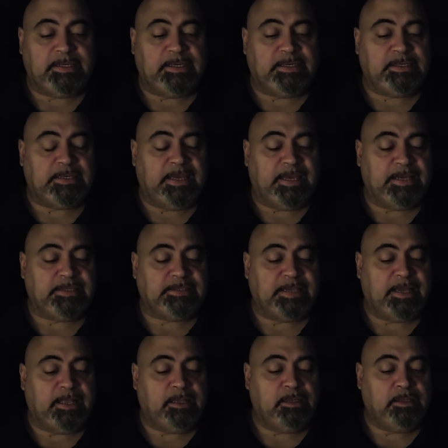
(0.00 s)
into
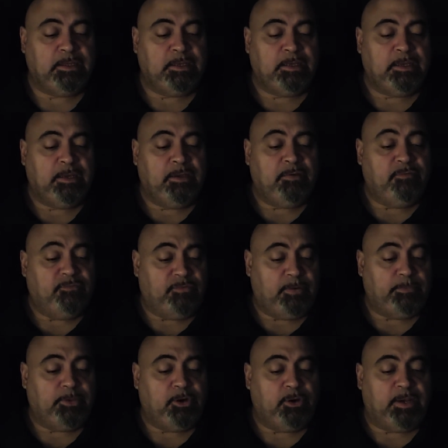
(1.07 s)
exile
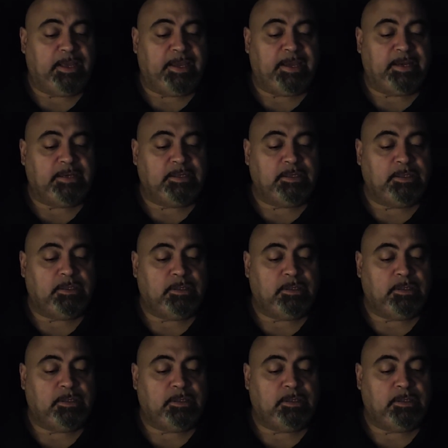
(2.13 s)
from their land.